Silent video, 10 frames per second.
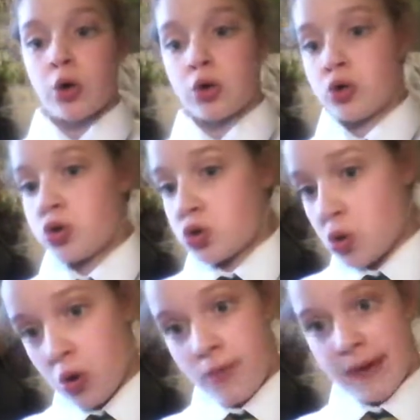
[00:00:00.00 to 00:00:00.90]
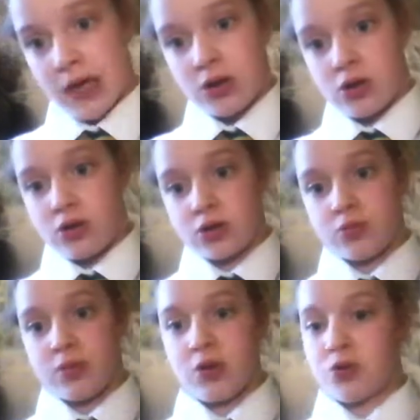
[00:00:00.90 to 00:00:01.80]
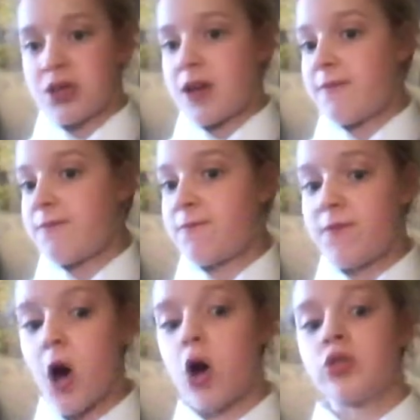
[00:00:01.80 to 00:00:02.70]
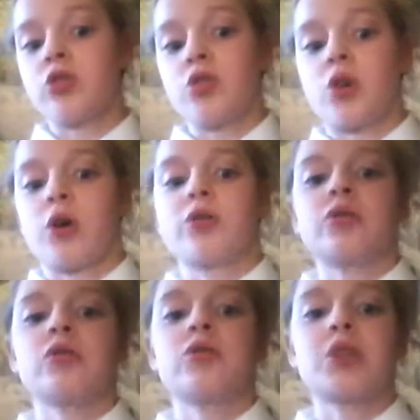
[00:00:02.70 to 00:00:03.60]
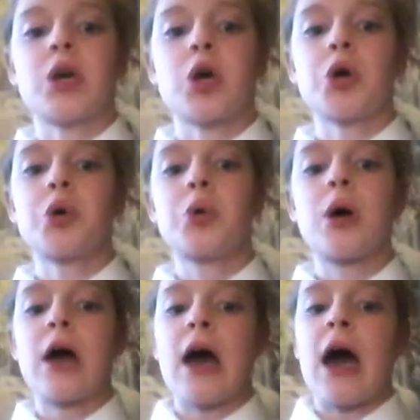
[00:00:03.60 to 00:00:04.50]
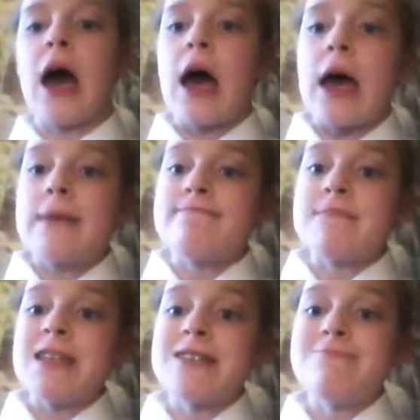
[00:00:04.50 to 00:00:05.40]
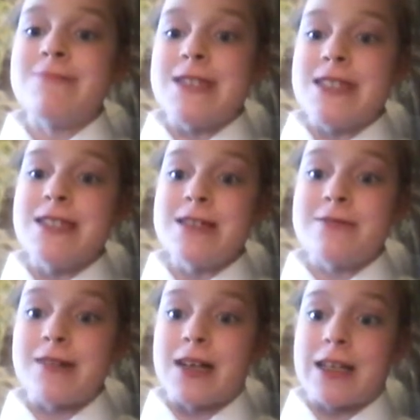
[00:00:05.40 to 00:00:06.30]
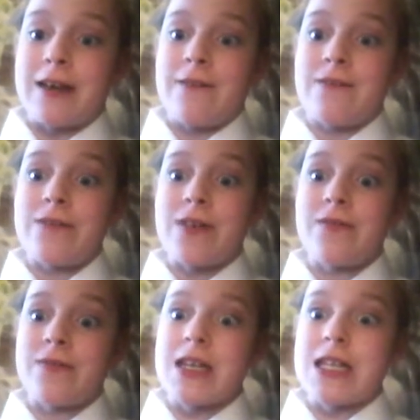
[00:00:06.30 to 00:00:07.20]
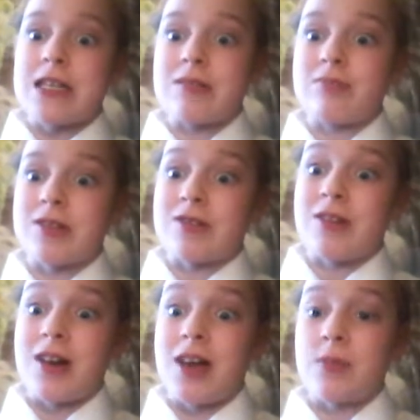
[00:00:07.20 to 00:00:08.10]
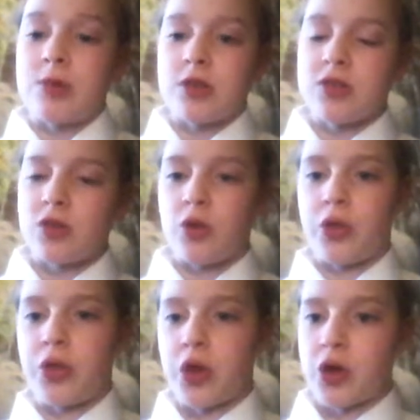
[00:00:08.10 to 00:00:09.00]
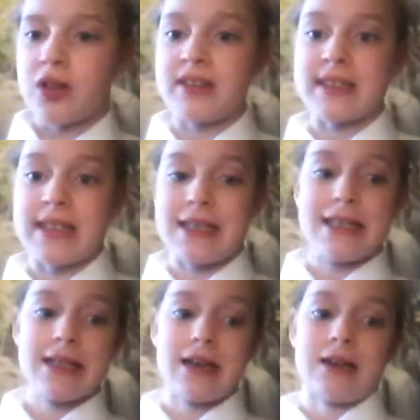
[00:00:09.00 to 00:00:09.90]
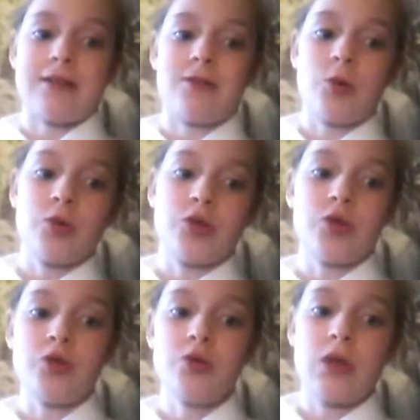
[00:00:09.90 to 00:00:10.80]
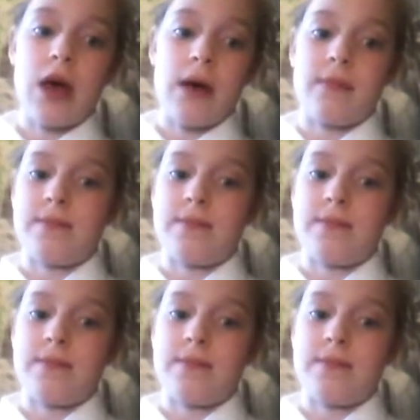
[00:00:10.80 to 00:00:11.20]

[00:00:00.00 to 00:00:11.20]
nor my cards, but it will take far too long. So, maybe when I get 50 subscribers or 30, I'll do them.